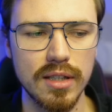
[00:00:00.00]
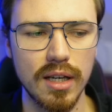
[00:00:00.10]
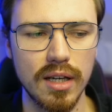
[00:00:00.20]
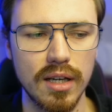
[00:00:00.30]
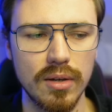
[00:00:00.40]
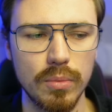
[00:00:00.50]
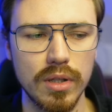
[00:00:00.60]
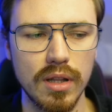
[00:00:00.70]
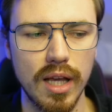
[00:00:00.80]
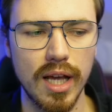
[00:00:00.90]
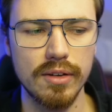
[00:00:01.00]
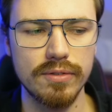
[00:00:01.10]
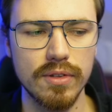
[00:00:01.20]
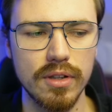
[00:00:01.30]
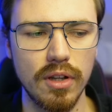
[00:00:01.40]
uh, will
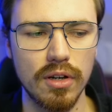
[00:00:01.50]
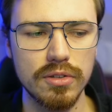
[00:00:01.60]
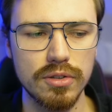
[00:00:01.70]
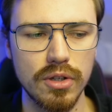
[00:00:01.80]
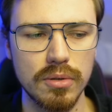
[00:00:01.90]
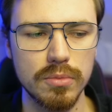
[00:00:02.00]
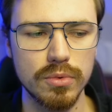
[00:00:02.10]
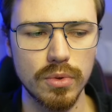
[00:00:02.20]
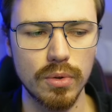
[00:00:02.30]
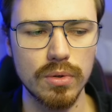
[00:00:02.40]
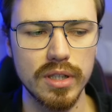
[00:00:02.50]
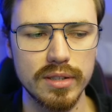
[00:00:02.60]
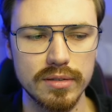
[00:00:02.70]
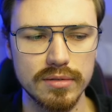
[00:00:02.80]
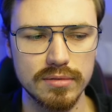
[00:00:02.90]
have long-term role
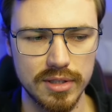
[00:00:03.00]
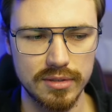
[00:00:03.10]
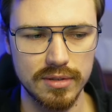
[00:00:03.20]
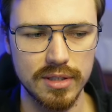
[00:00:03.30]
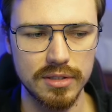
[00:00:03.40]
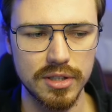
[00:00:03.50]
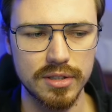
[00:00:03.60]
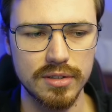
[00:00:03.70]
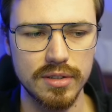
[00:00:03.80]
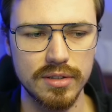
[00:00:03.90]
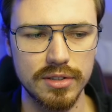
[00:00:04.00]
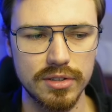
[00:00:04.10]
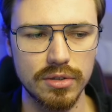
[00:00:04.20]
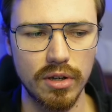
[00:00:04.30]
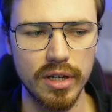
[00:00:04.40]
in, in, in just
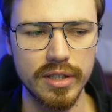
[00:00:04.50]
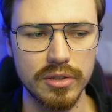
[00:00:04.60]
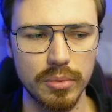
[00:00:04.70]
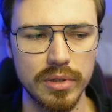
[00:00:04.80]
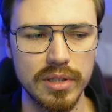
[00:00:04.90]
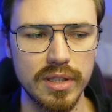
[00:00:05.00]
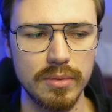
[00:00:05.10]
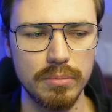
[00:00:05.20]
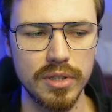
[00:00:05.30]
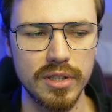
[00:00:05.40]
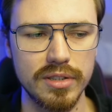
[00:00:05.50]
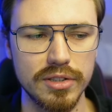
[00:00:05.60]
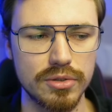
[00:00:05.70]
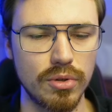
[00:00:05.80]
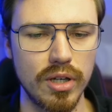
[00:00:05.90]
destroying it, or will they be
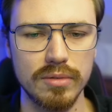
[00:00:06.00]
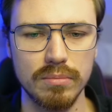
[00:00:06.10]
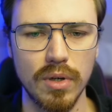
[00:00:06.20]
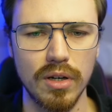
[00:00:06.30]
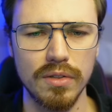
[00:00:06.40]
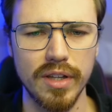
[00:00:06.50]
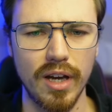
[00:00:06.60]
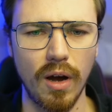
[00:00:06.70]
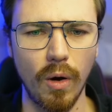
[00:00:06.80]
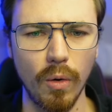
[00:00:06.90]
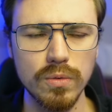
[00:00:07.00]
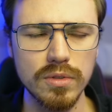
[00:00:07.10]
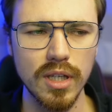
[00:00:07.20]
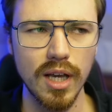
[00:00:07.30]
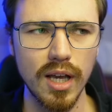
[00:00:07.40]
destroyed on their
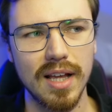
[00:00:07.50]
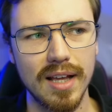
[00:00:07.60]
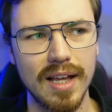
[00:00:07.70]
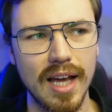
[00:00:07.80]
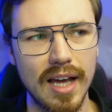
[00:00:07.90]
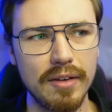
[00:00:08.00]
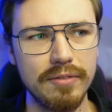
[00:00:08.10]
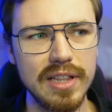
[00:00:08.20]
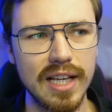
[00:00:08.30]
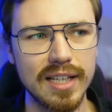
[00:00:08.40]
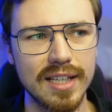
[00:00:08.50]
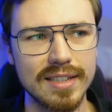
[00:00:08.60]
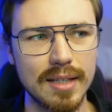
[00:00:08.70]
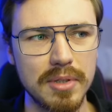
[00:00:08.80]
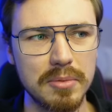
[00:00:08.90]
own? I feel like
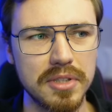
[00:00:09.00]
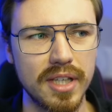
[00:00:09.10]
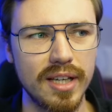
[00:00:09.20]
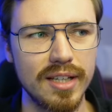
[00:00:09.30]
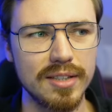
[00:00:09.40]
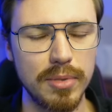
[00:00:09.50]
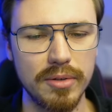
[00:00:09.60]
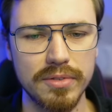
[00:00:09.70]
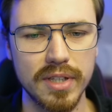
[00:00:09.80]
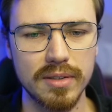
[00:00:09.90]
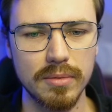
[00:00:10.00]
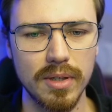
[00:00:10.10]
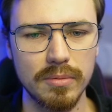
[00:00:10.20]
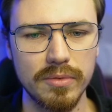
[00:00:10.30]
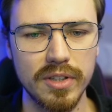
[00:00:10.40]
sometimes I, I play with that
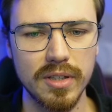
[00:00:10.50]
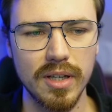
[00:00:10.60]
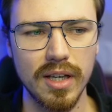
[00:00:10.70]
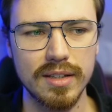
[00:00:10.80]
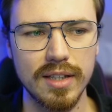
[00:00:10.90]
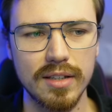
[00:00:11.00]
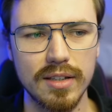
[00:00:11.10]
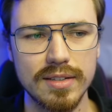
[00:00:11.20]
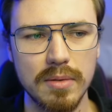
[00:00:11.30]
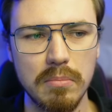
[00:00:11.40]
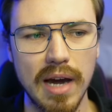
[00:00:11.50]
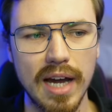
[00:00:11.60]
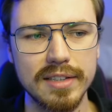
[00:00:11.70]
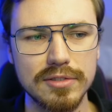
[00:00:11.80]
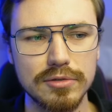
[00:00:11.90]
uh, thing. They, they
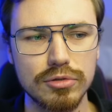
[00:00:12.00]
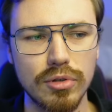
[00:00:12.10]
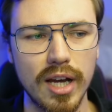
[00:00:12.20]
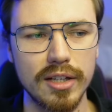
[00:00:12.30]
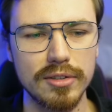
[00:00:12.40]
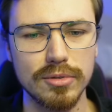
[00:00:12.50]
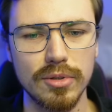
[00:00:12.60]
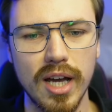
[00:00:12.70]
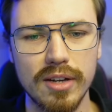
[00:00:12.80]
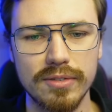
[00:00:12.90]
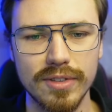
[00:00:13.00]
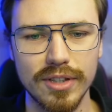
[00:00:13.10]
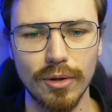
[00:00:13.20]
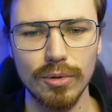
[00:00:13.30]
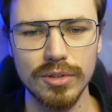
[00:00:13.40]
might try to have
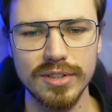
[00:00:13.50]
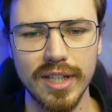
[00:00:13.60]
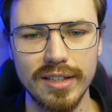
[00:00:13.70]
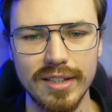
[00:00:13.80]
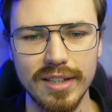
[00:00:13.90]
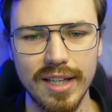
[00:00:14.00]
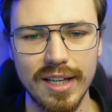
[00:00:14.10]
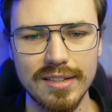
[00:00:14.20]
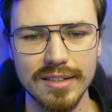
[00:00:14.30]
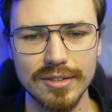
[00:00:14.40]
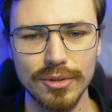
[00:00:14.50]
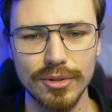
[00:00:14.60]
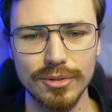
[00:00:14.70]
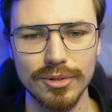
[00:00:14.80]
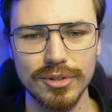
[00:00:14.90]
gold standard again.
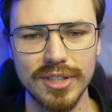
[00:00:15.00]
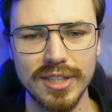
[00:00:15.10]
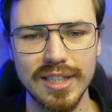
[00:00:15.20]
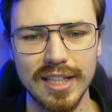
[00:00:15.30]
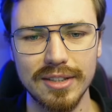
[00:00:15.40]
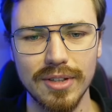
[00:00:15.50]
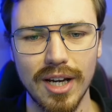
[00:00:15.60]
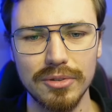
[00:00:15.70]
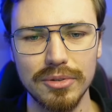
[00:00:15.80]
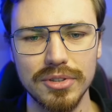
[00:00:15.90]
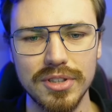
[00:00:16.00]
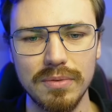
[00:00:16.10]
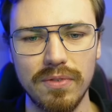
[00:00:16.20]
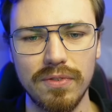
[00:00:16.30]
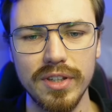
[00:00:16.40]
Do, do you see like how do you
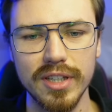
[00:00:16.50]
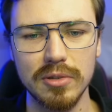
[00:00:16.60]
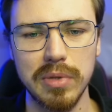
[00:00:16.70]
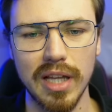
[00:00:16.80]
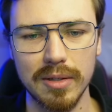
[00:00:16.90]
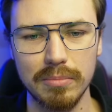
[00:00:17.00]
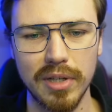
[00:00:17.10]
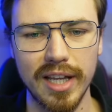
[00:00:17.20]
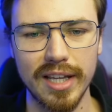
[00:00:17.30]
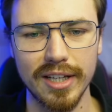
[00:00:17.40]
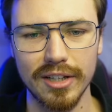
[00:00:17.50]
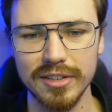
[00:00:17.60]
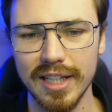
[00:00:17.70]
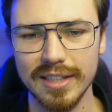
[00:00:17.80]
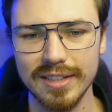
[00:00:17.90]
see fiat like playing out
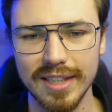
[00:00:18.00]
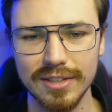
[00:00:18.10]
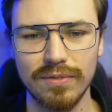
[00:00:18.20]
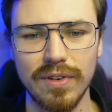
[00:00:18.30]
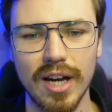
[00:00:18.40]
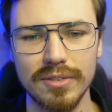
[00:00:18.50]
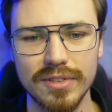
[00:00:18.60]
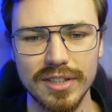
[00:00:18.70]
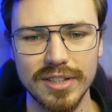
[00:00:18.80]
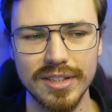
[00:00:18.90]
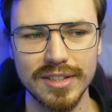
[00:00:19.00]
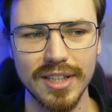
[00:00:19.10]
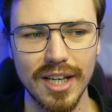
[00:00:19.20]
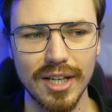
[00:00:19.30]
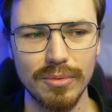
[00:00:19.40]
in like next five ten years
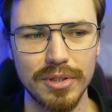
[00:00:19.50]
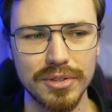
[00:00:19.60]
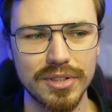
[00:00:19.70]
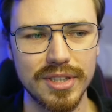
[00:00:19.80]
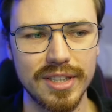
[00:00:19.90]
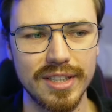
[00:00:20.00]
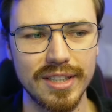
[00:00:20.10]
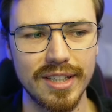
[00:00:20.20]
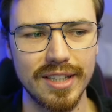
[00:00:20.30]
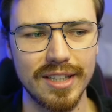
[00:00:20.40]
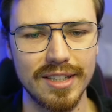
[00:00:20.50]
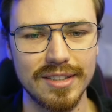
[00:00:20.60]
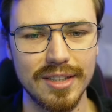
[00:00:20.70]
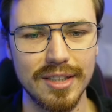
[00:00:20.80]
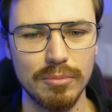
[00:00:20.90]
when you see uh,
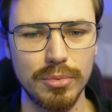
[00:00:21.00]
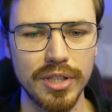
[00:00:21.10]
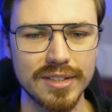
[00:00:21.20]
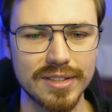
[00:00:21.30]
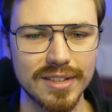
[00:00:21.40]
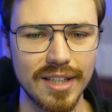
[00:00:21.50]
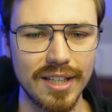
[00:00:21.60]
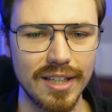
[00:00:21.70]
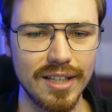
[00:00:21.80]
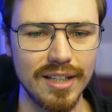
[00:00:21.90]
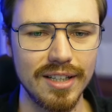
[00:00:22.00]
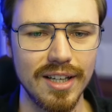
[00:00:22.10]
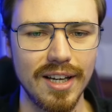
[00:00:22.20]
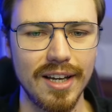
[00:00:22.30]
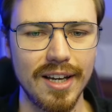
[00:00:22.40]
the BRICS uh,
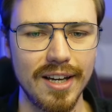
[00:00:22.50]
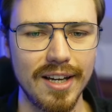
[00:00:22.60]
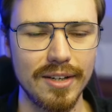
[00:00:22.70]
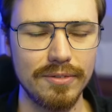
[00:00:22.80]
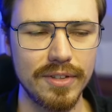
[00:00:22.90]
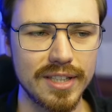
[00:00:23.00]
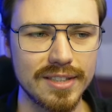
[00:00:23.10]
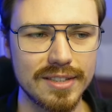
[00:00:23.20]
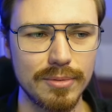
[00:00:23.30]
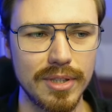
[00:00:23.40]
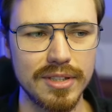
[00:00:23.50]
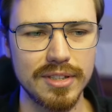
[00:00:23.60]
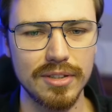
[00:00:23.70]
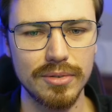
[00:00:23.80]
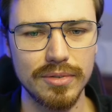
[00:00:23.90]
uh, things when
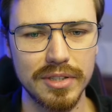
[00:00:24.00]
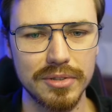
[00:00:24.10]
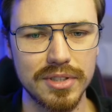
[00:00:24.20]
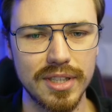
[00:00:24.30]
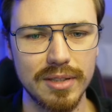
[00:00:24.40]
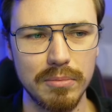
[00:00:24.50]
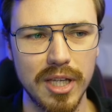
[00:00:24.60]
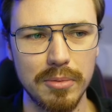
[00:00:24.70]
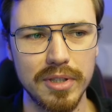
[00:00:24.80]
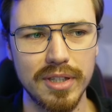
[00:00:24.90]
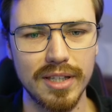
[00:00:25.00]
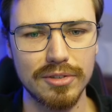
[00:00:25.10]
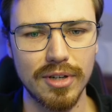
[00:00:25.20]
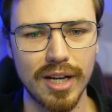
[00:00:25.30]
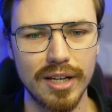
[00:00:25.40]
this when you see maybe they
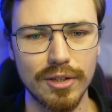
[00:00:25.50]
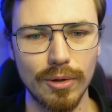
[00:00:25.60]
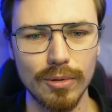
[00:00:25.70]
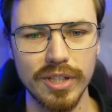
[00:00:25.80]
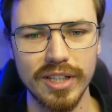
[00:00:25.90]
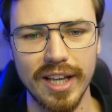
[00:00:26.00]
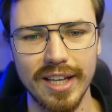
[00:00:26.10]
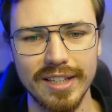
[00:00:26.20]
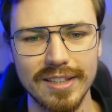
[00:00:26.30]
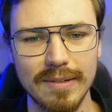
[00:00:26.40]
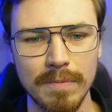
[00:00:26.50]
try gold again